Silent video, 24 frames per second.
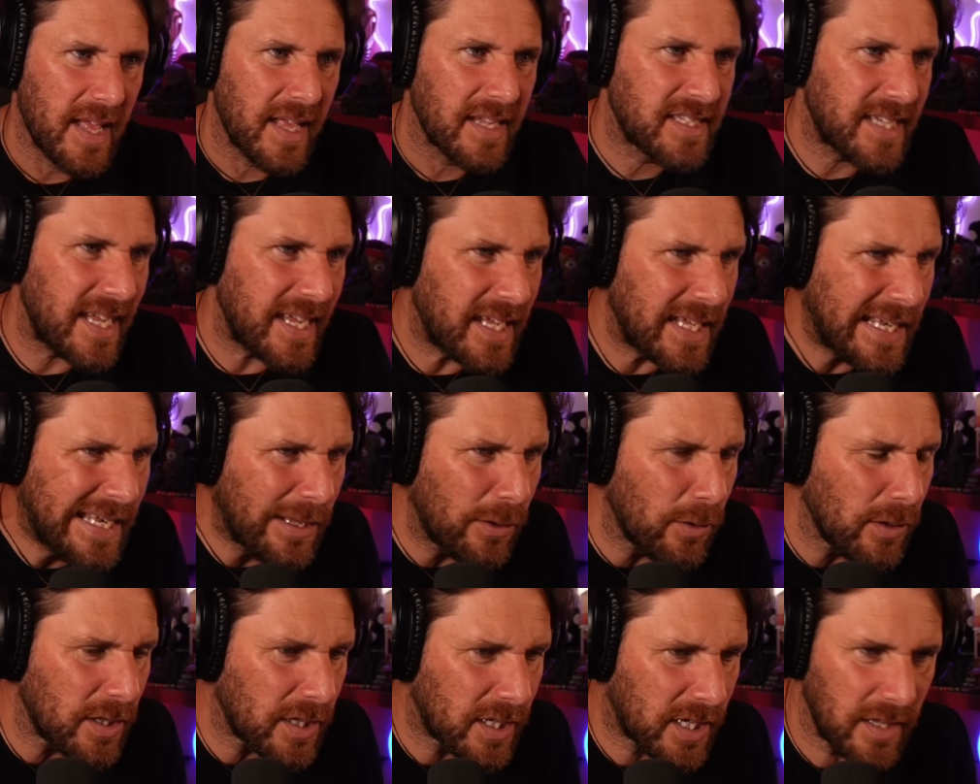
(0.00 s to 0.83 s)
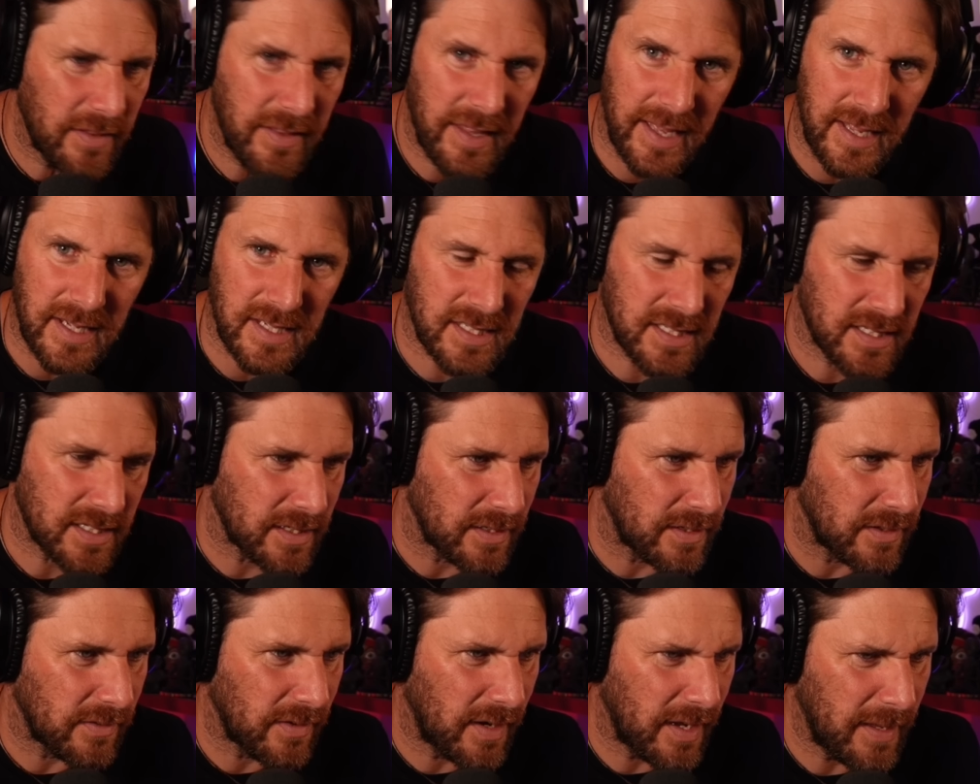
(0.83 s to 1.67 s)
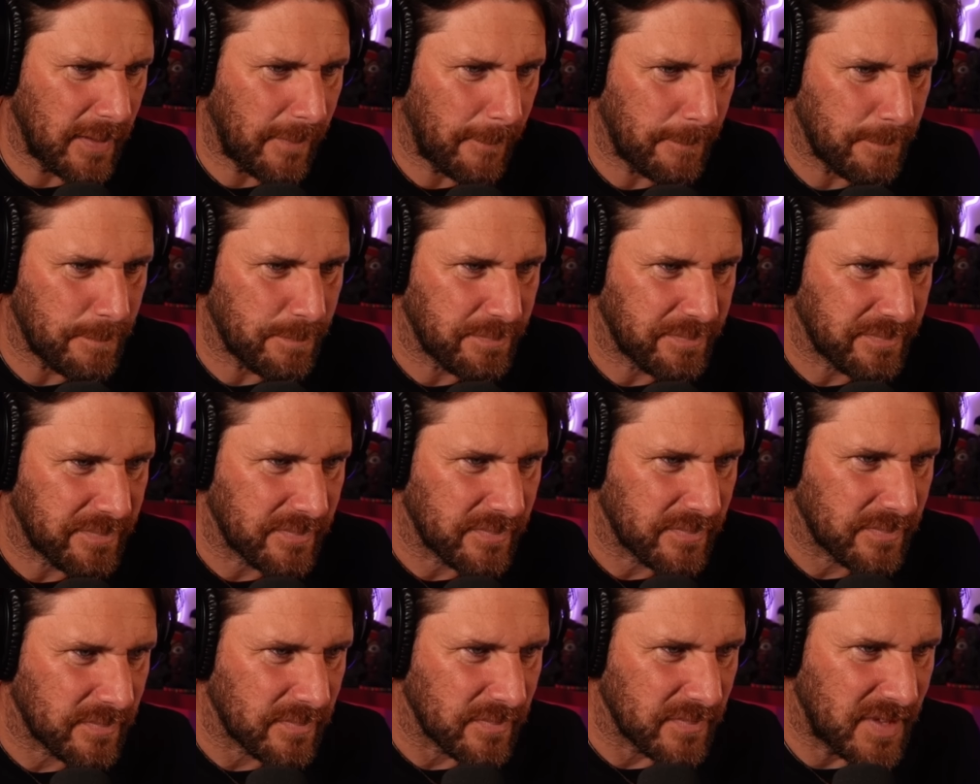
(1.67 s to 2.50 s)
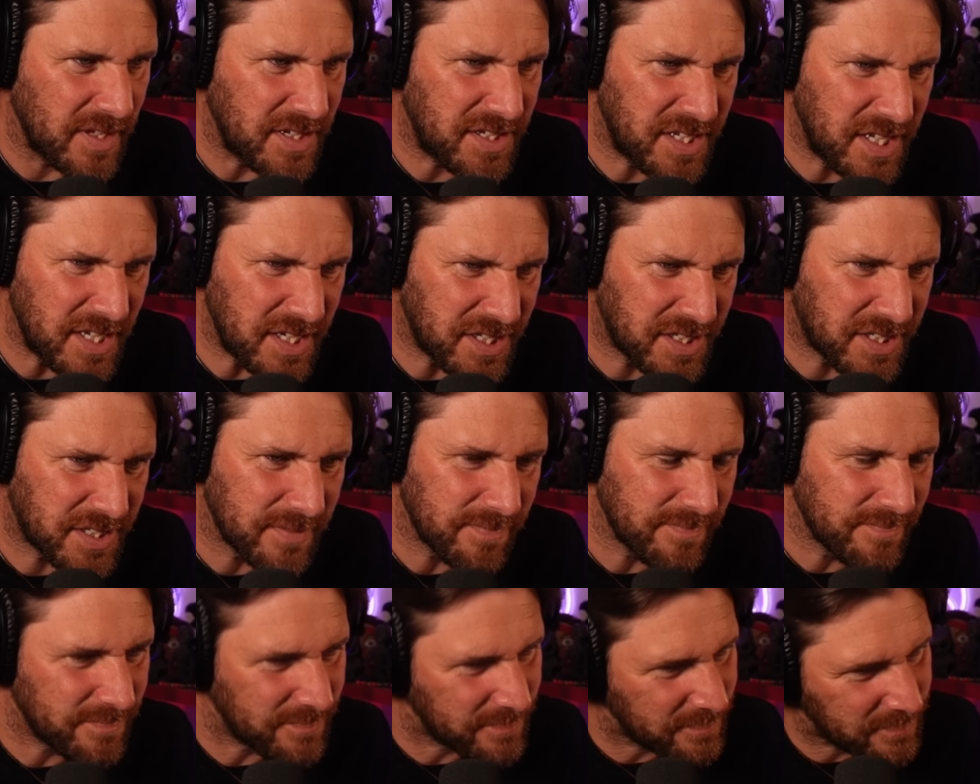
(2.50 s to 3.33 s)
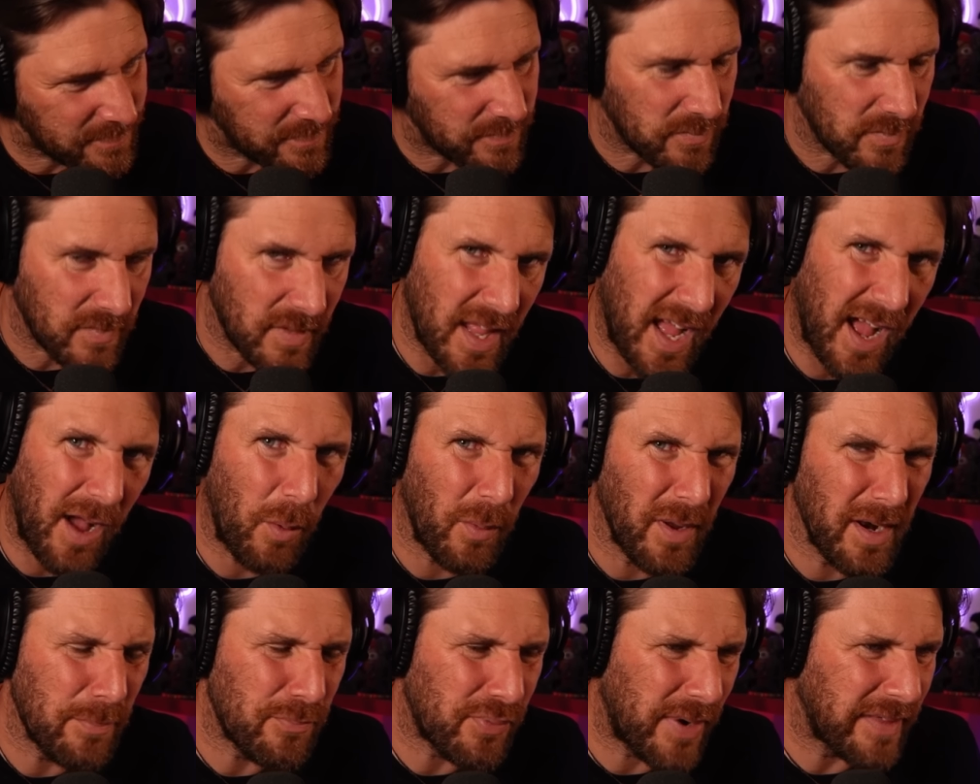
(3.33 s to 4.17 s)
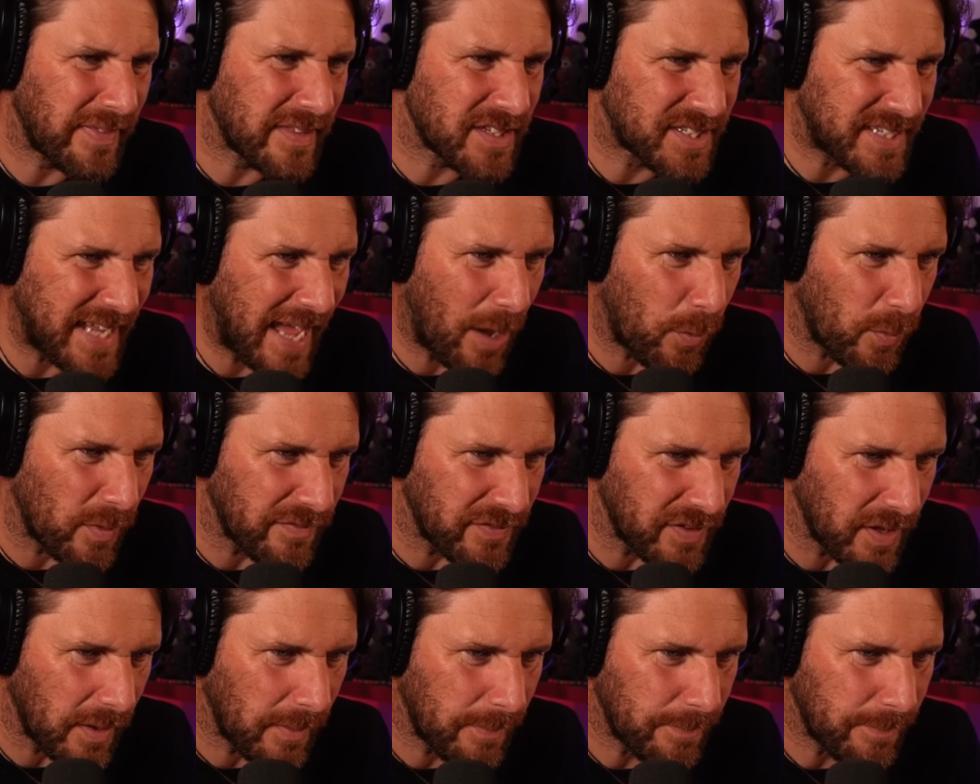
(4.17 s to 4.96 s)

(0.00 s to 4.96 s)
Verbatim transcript: Take a little look at this, all right? This is. I want to break this down with you.